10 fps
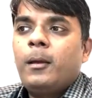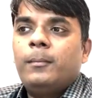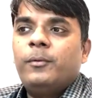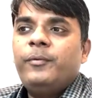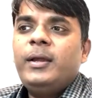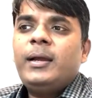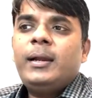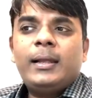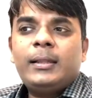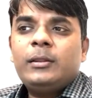Moving
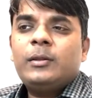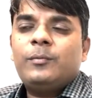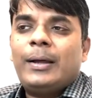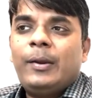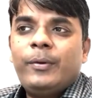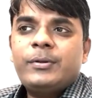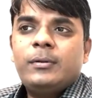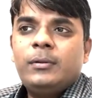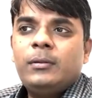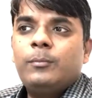ahead, I think the
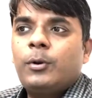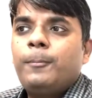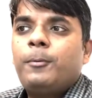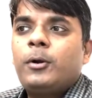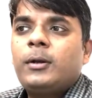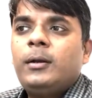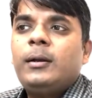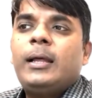valuations is more important.